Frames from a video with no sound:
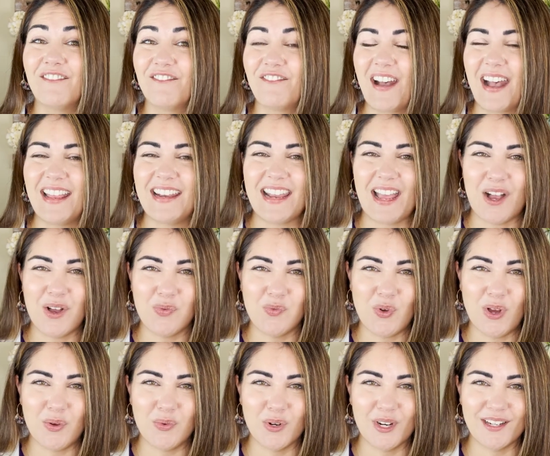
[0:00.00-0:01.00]
find out
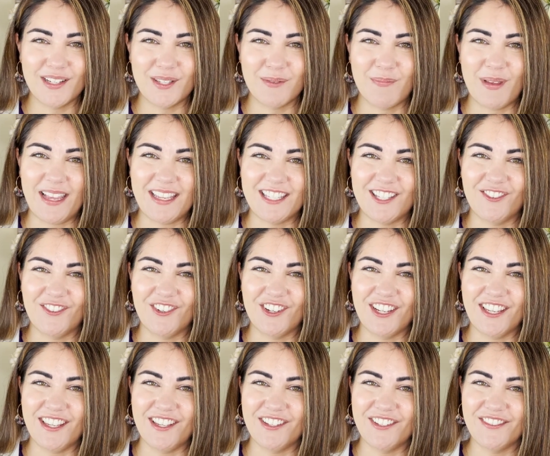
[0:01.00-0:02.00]
what works best for
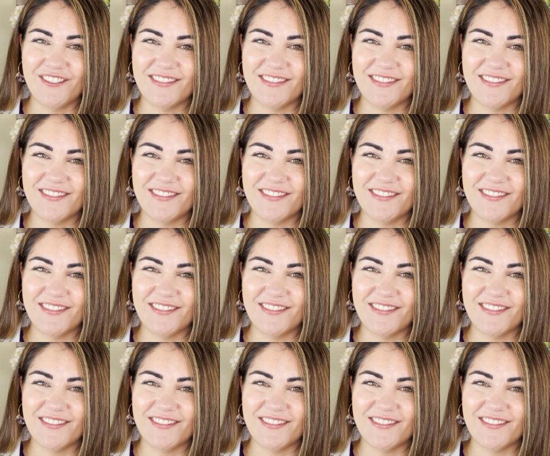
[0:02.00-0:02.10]
you.